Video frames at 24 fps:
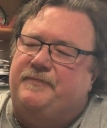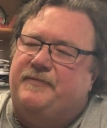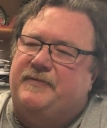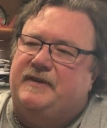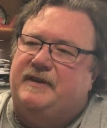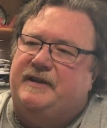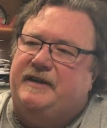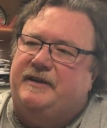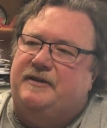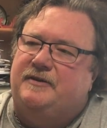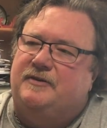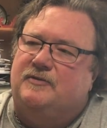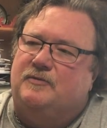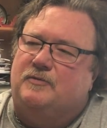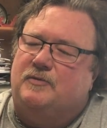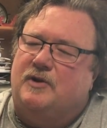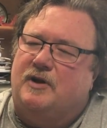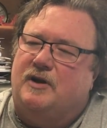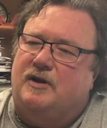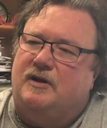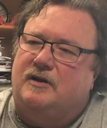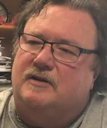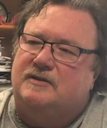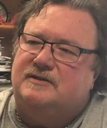the inner
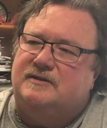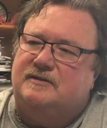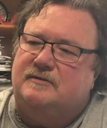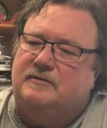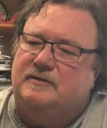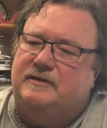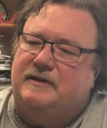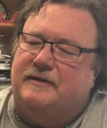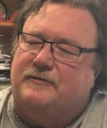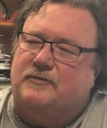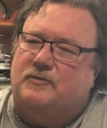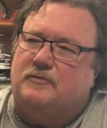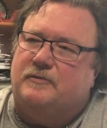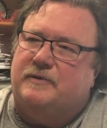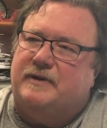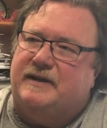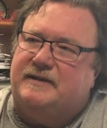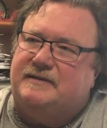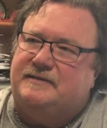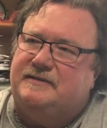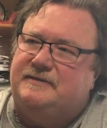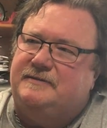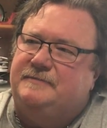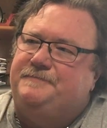wall, so it'll never
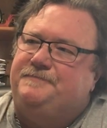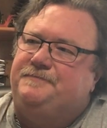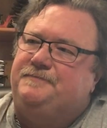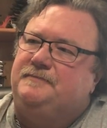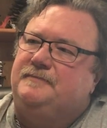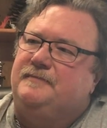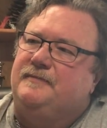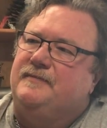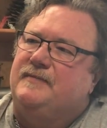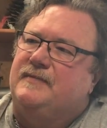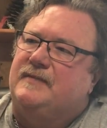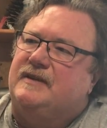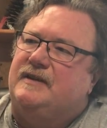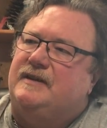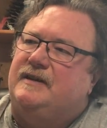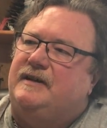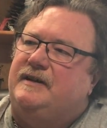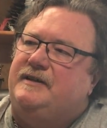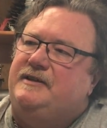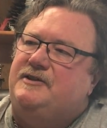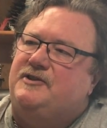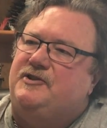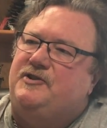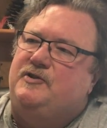rust.
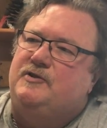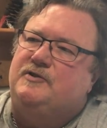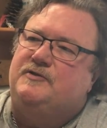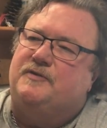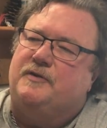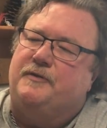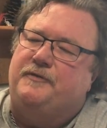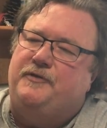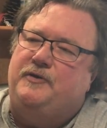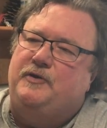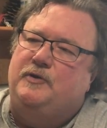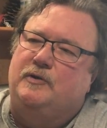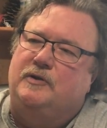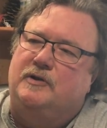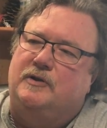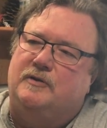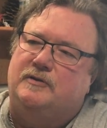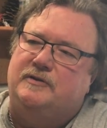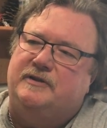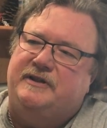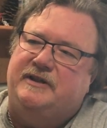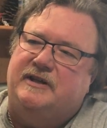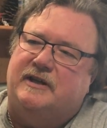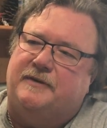These are used for fuel
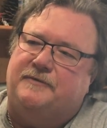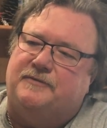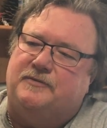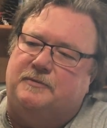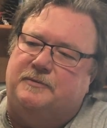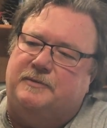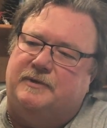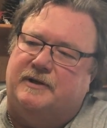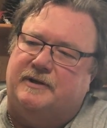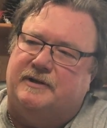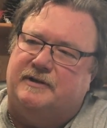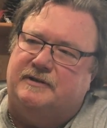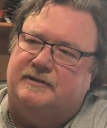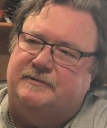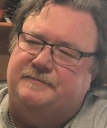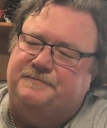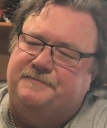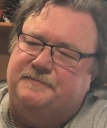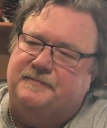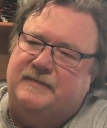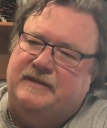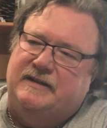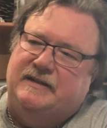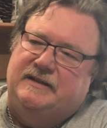only, not for water.
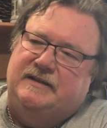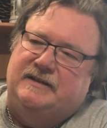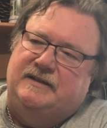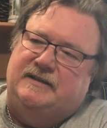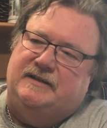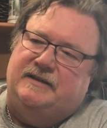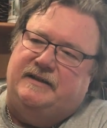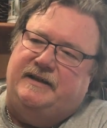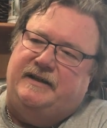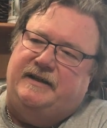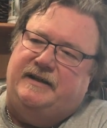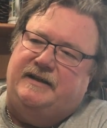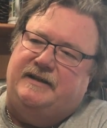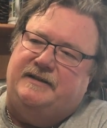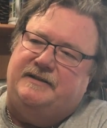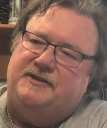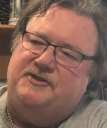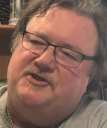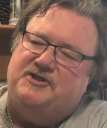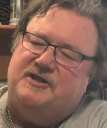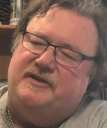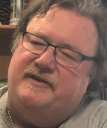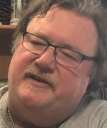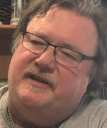And
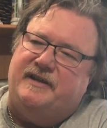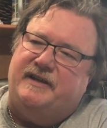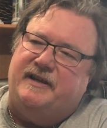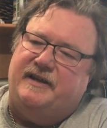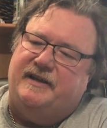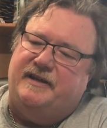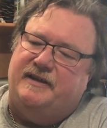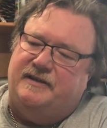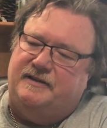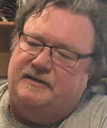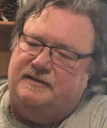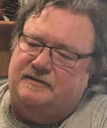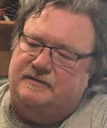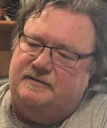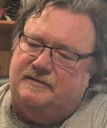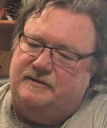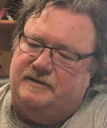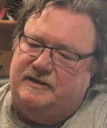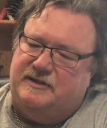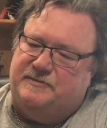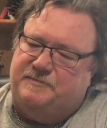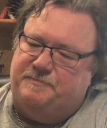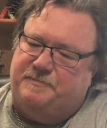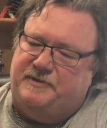the jerry can,
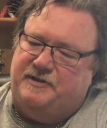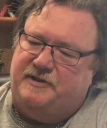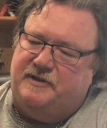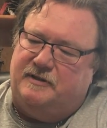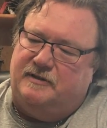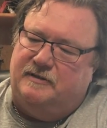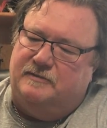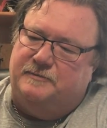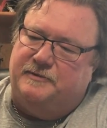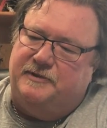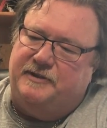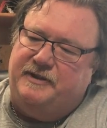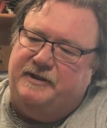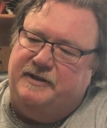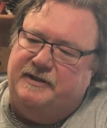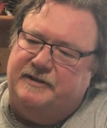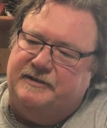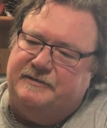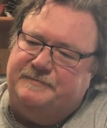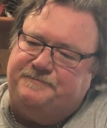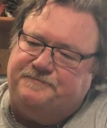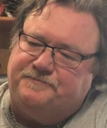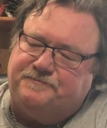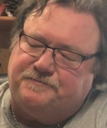this particular one
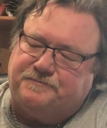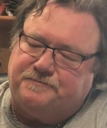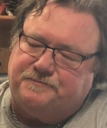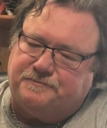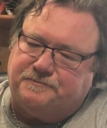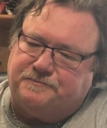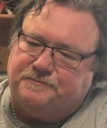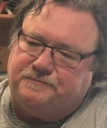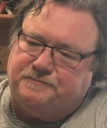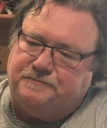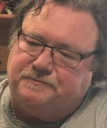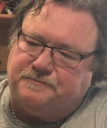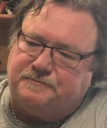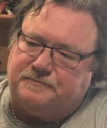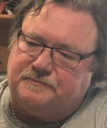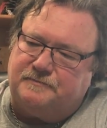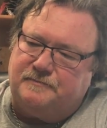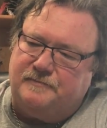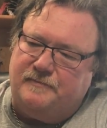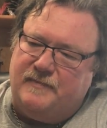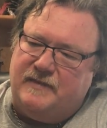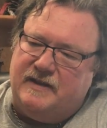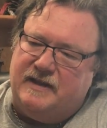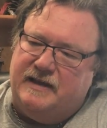here,
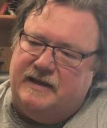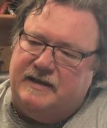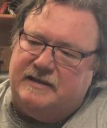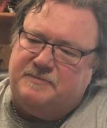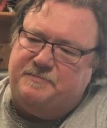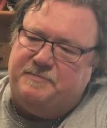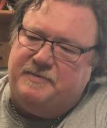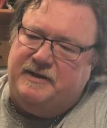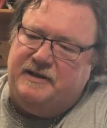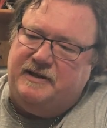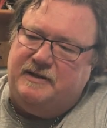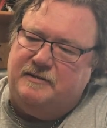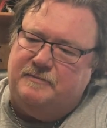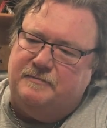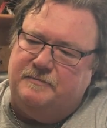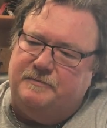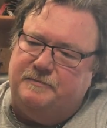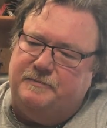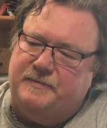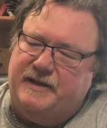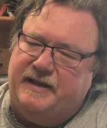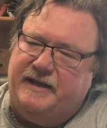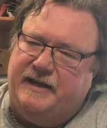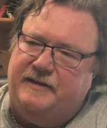has
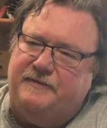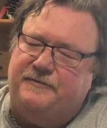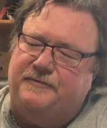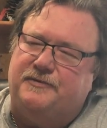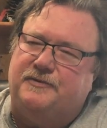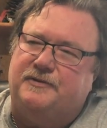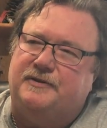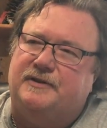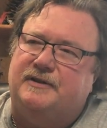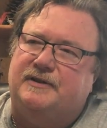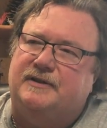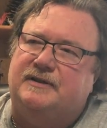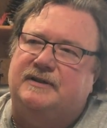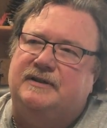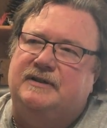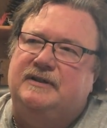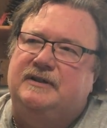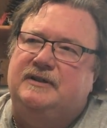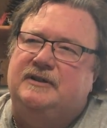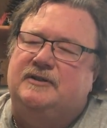been made for